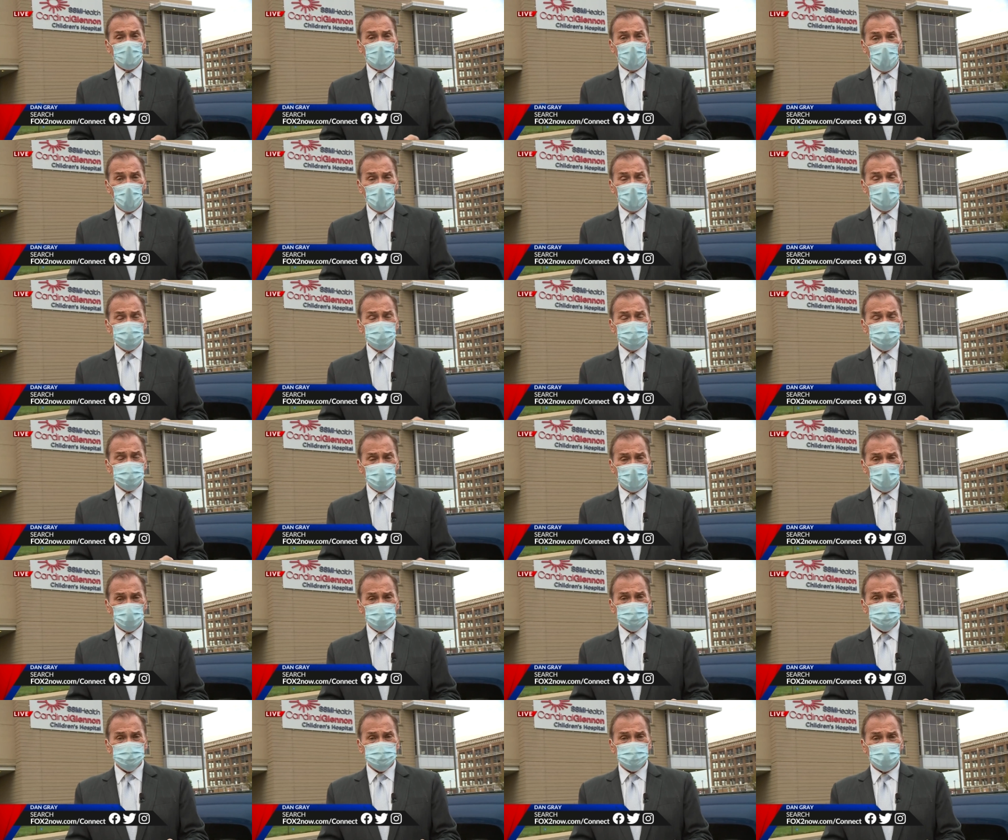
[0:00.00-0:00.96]
one
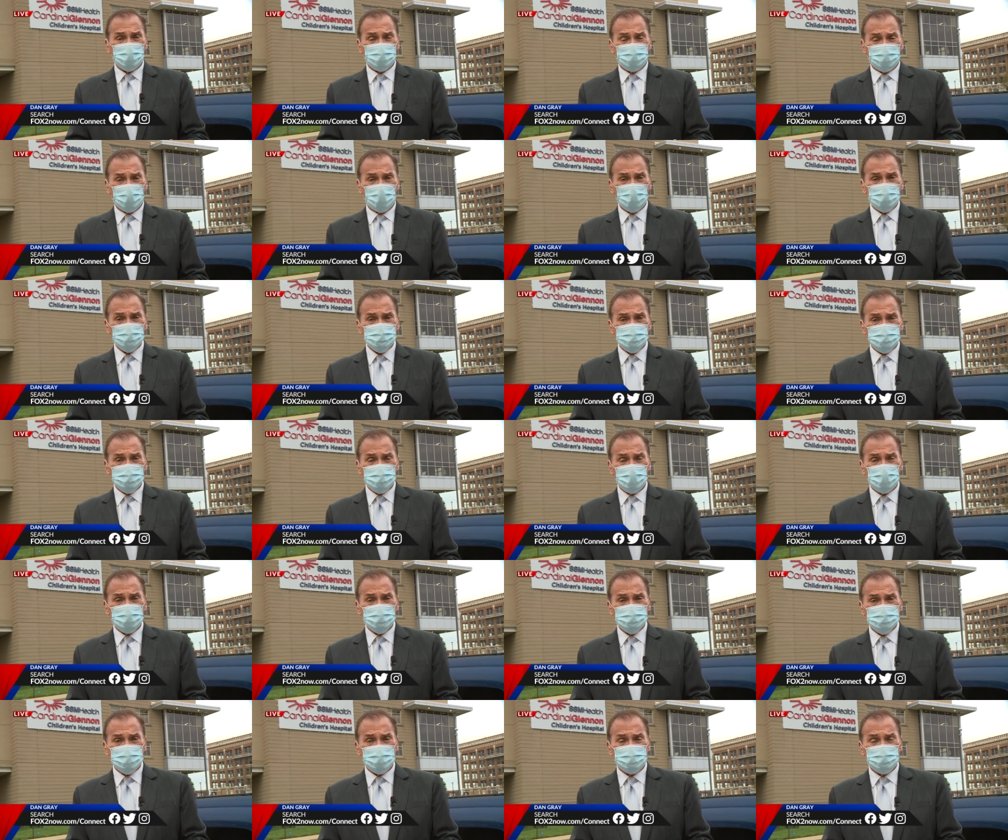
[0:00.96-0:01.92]
dose, their first
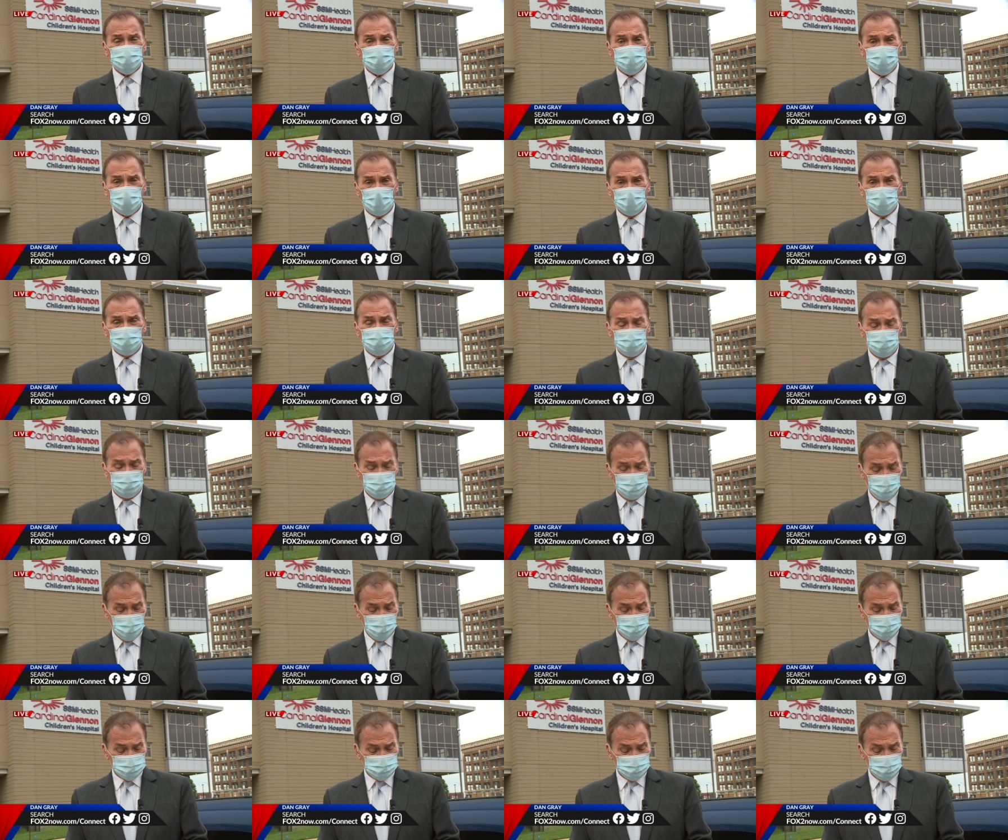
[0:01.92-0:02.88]
dose of the COVID
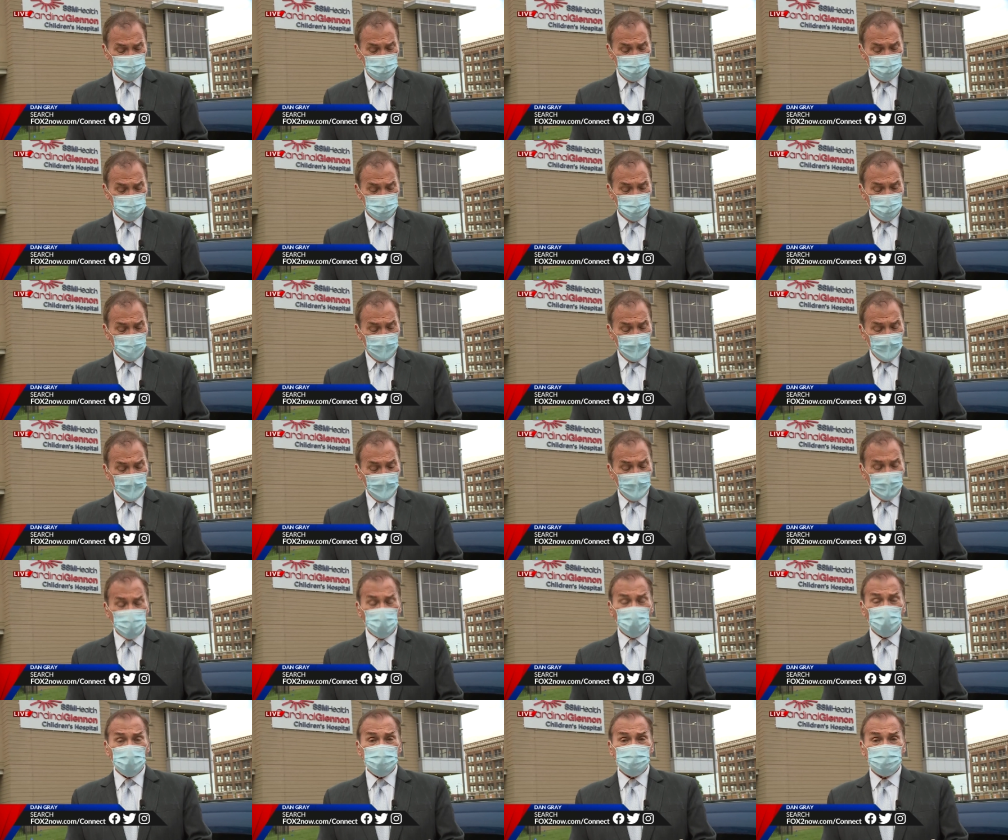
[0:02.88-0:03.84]
vaccine.
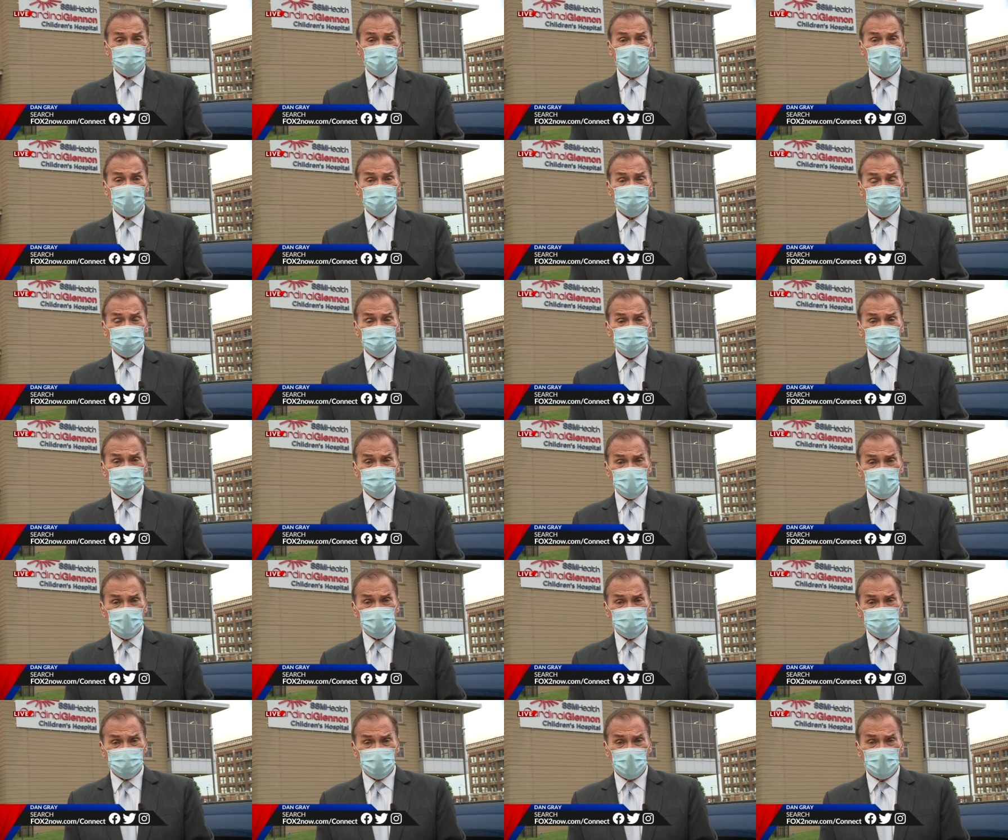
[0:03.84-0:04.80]

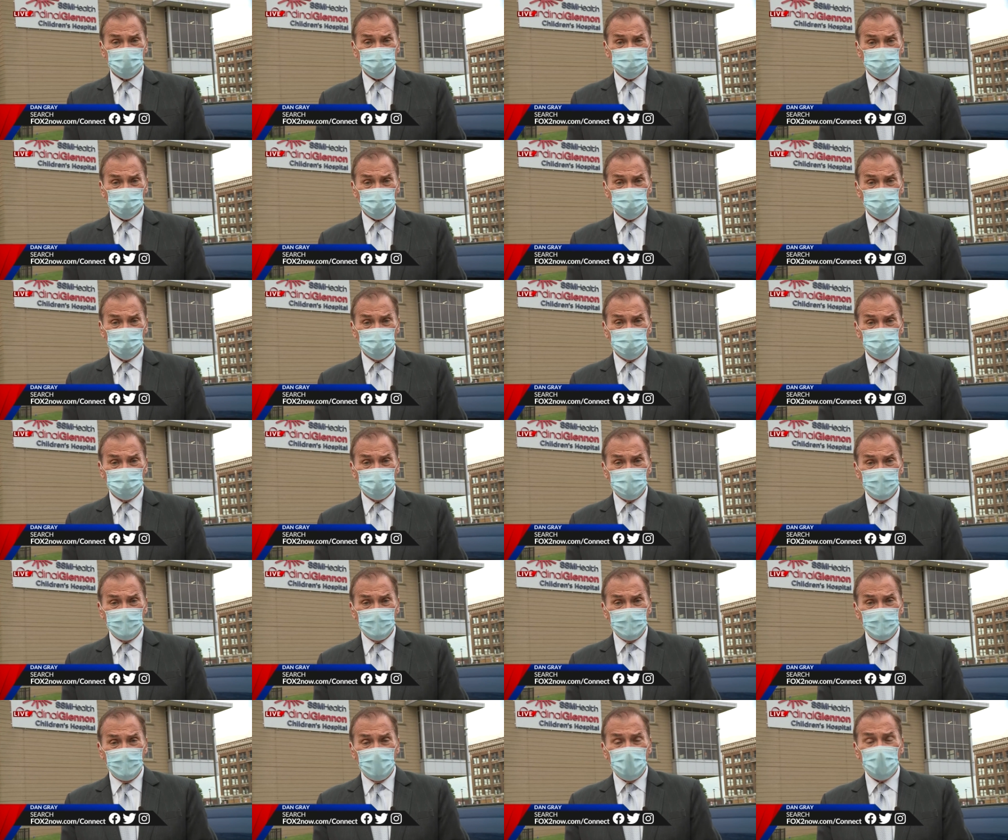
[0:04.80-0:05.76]
35% of that group
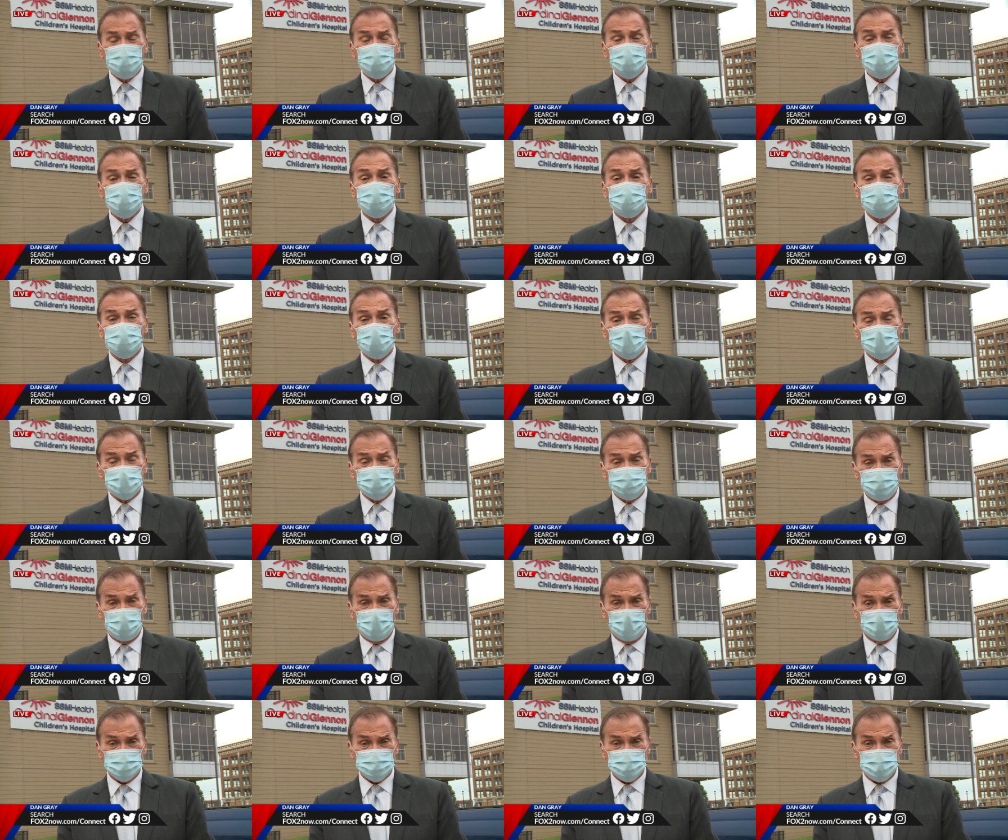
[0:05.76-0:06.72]
have been fully
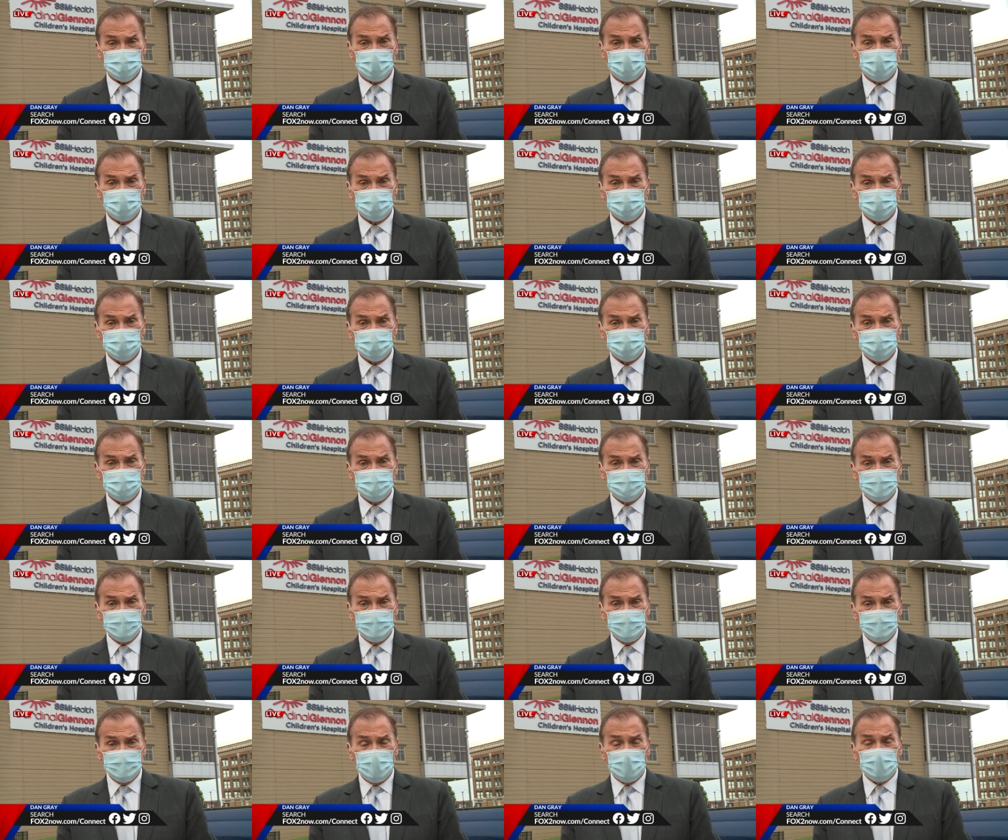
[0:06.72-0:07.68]
vaccinated.
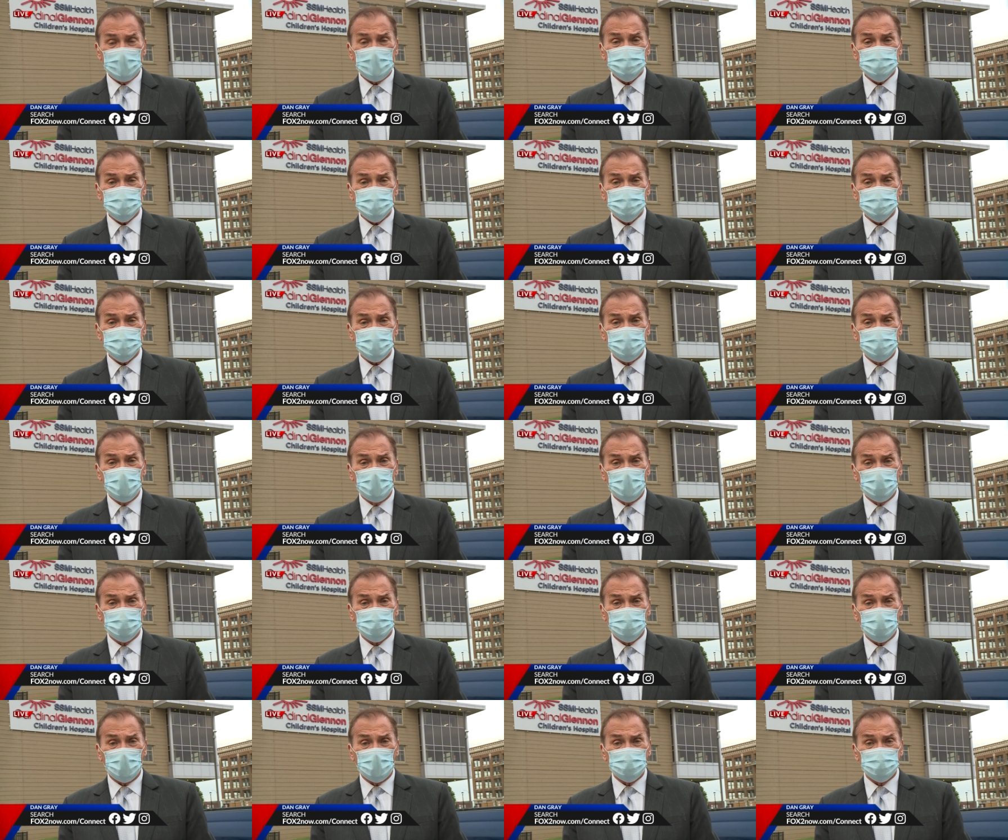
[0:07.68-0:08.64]
At SSM
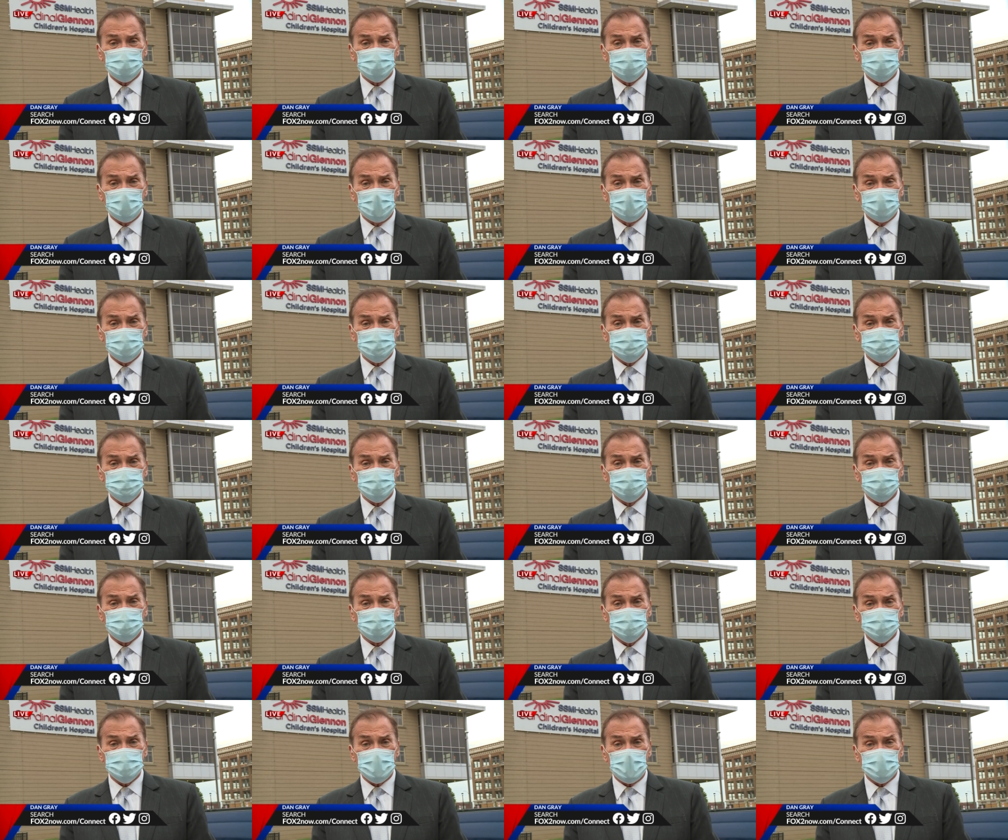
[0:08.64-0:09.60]
Health Cardinal Glennon
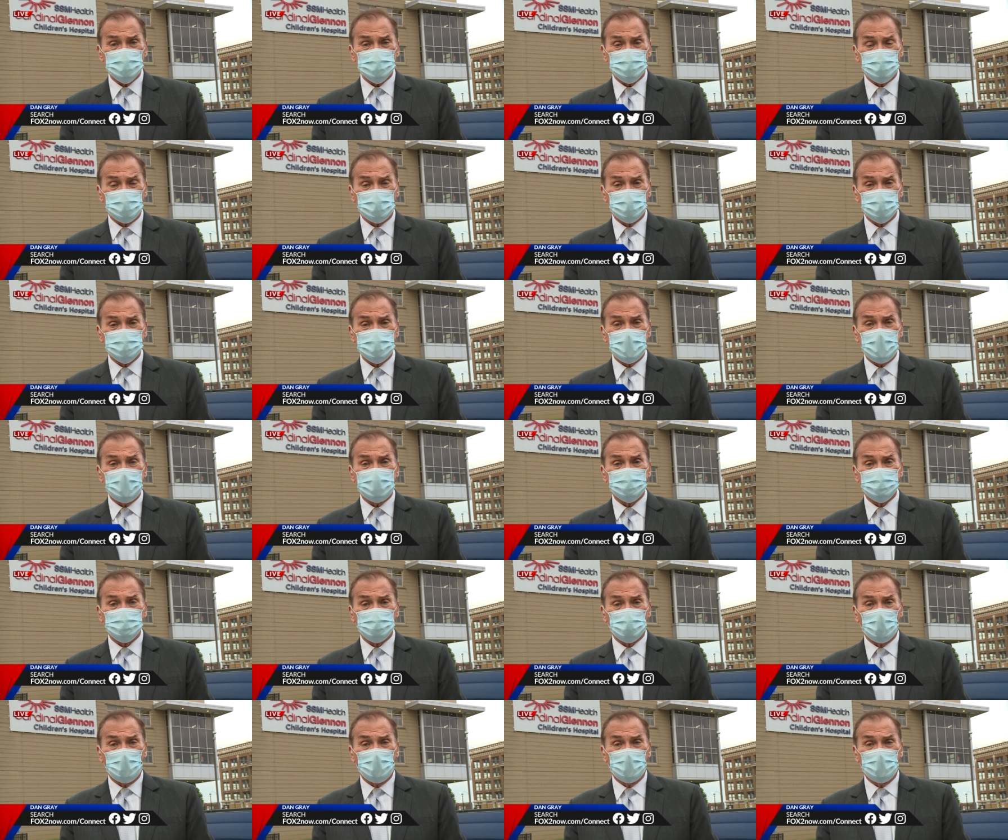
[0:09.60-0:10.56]
Children's Hospital,
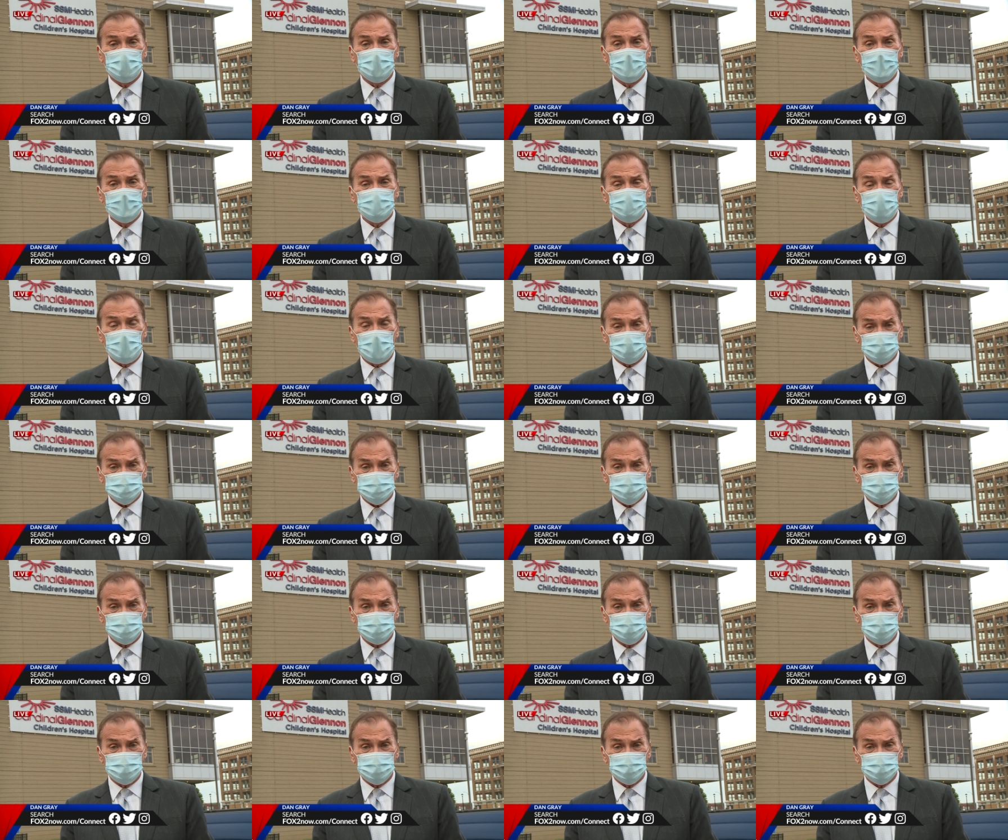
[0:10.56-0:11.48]
Dan Gray, Fox 2